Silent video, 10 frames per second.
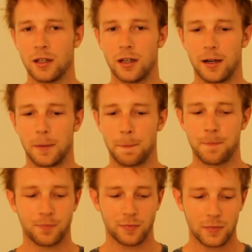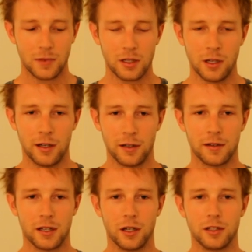Um, another
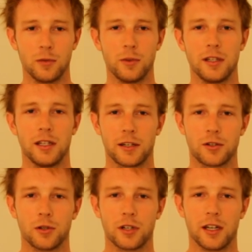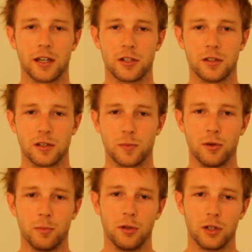thing I did with the electrical connections is
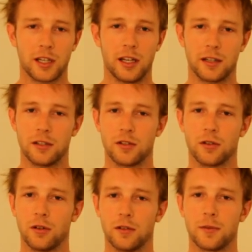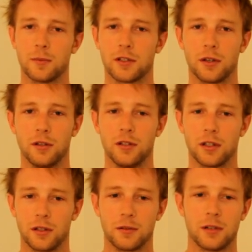put bullet connectors on all of them so you
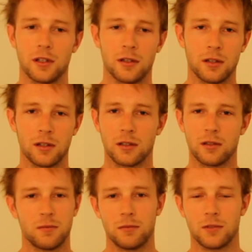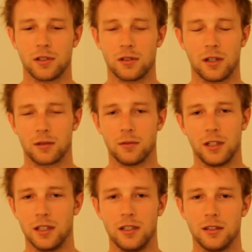can just like
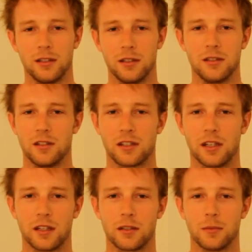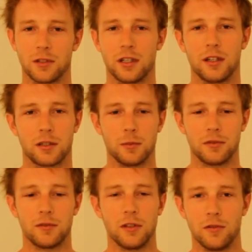really easily just disconnect them and connect them
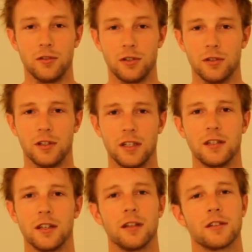if, if you should need to get